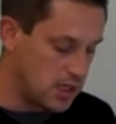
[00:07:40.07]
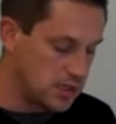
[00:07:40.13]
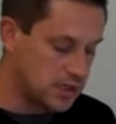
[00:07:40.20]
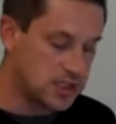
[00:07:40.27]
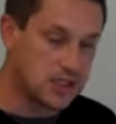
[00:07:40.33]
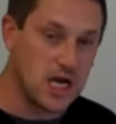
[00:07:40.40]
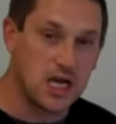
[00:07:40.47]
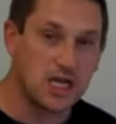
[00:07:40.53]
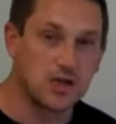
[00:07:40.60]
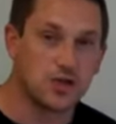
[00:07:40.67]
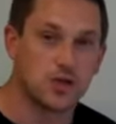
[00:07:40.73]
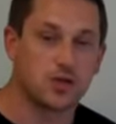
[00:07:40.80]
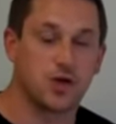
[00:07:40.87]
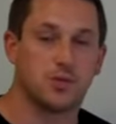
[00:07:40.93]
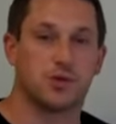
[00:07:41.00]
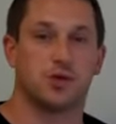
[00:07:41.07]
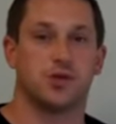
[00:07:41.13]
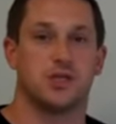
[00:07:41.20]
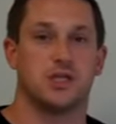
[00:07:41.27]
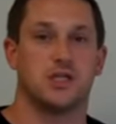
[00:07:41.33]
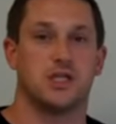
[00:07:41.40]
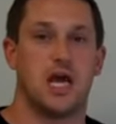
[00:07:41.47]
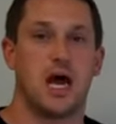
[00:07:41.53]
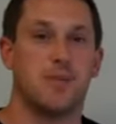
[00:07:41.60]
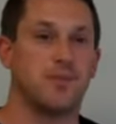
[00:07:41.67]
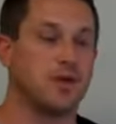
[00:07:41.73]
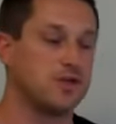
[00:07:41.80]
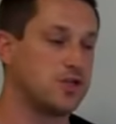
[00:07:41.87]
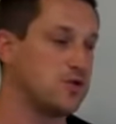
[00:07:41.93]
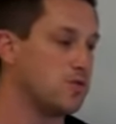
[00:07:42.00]
study the Scriptures in
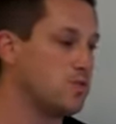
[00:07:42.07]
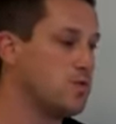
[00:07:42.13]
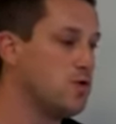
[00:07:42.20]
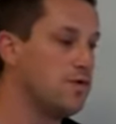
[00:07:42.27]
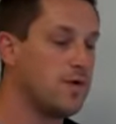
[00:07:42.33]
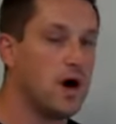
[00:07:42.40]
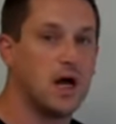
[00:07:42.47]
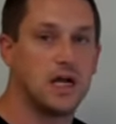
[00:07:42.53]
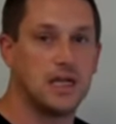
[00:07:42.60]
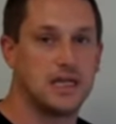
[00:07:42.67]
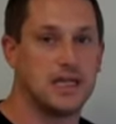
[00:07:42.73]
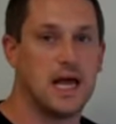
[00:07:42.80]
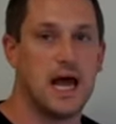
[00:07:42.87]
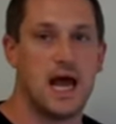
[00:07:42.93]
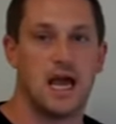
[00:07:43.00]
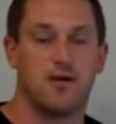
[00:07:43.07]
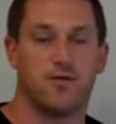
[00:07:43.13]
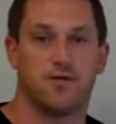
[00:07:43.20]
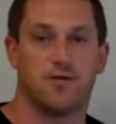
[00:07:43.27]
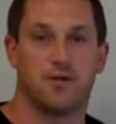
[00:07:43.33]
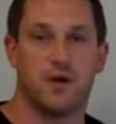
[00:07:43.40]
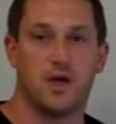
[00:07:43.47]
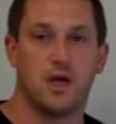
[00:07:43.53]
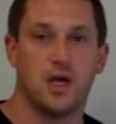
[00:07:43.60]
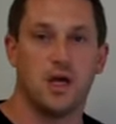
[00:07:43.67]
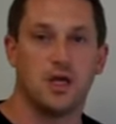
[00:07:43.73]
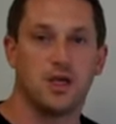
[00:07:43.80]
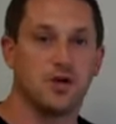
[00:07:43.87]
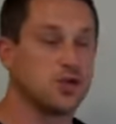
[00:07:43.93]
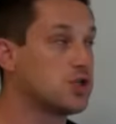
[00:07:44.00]
depth, as you move on in life,
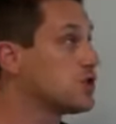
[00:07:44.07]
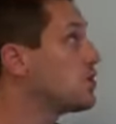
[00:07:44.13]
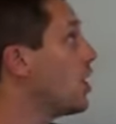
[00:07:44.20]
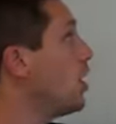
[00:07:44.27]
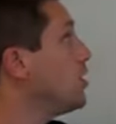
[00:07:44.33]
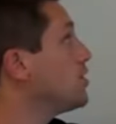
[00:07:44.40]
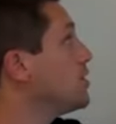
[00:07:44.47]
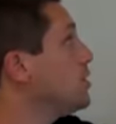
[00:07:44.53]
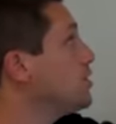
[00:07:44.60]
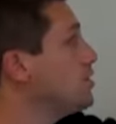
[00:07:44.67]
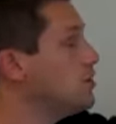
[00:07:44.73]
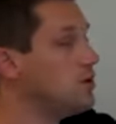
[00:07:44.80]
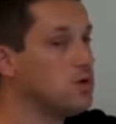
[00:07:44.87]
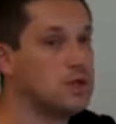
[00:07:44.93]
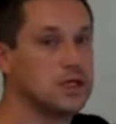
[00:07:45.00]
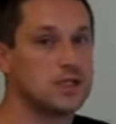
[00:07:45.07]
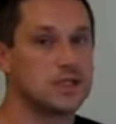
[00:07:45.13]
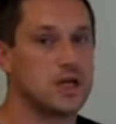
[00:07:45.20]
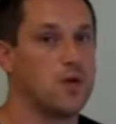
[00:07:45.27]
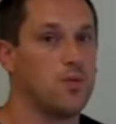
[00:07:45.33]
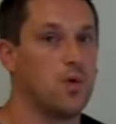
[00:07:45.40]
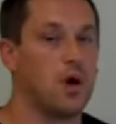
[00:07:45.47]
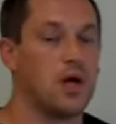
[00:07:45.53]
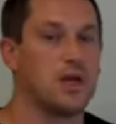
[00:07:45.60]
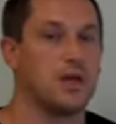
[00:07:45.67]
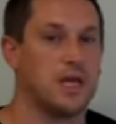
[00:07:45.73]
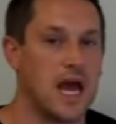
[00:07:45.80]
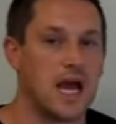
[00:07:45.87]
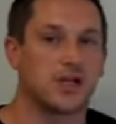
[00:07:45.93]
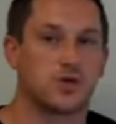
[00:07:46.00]
you'll start to do this
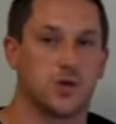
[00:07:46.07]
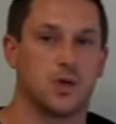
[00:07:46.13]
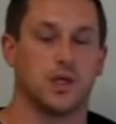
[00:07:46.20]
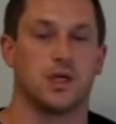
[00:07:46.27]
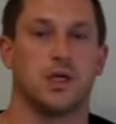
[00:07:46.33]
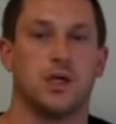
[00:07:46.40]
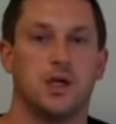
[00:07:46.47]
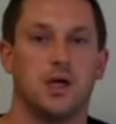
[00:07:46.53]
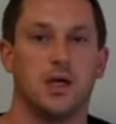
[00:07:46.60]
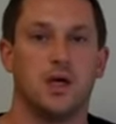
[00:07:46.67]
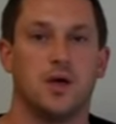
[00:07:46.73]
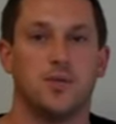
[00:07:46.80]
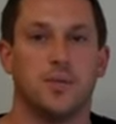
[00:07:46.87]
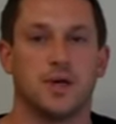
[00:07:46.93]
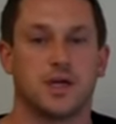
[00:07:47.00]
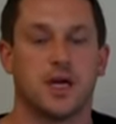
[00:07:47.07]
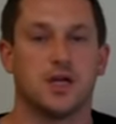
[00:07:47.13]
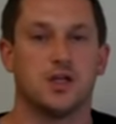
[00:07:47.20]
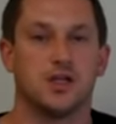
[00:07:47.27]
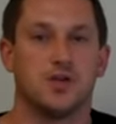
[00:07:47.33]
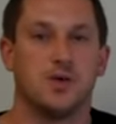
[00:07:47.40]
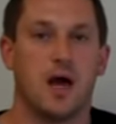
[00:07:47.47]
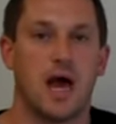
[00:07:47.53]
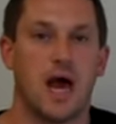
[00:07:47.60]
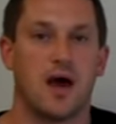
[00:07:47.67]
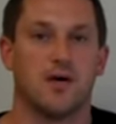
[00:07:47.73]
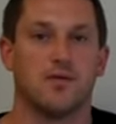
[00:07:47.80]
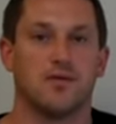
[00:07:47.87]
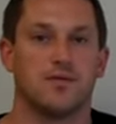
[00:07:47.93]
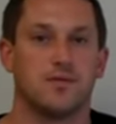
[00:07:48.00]
somewhat naturally, because you
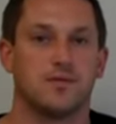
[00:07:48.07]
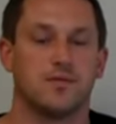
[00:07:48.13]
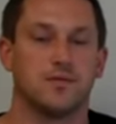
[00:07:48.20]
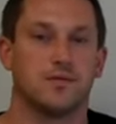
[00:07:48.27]
have